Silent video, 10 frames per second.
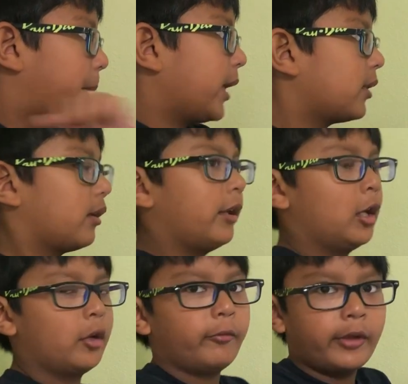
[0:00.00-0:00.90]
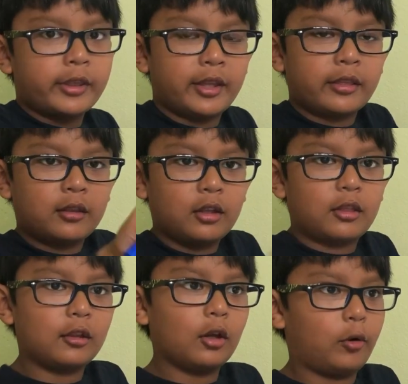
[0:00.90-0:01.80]
basically,
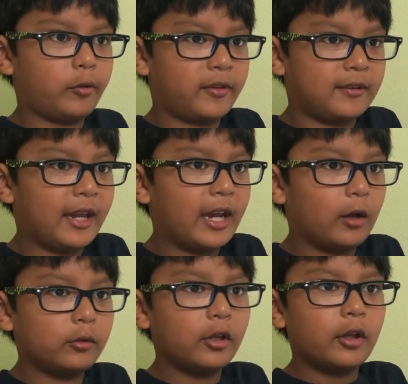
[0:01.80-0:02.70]
resistance goes down,